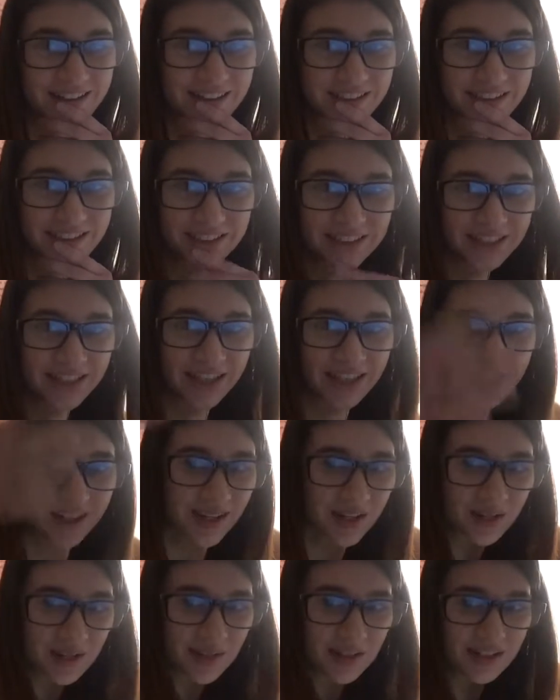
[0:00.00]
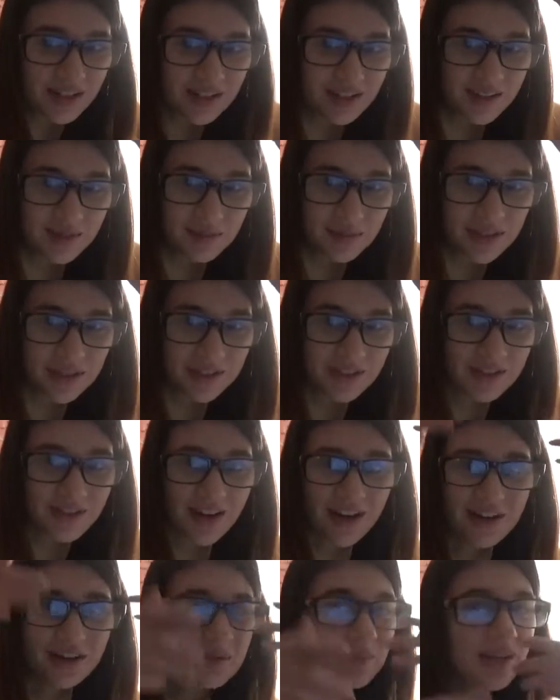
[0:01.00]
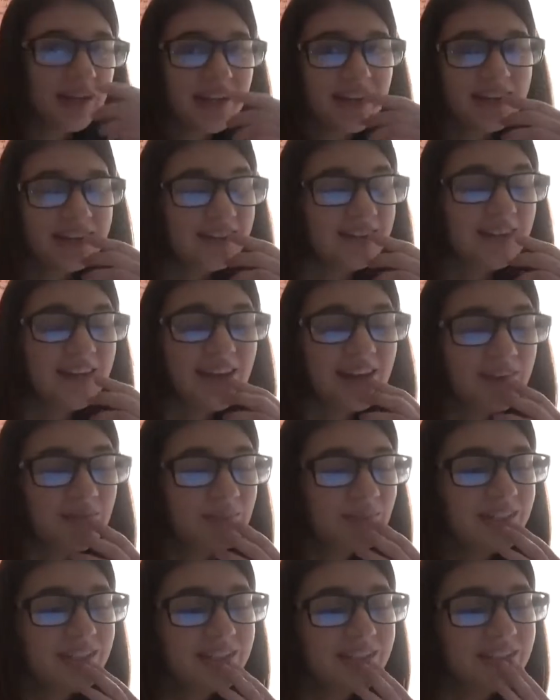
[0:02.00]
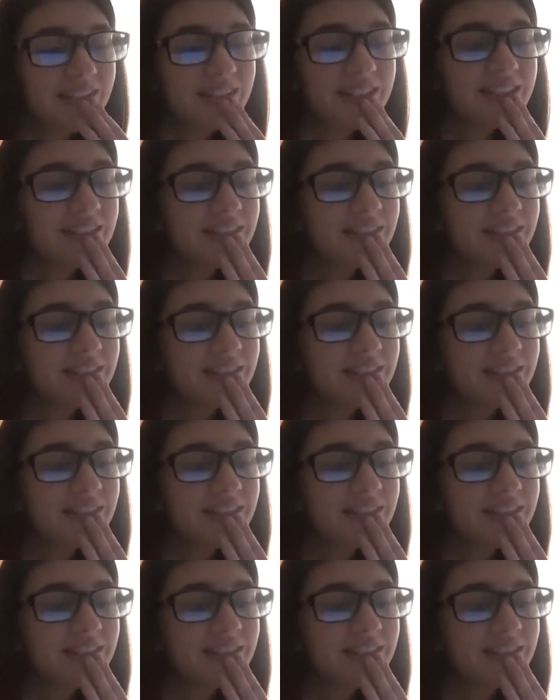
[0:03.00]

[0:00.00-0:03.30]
Just like put a crown on my head now, please.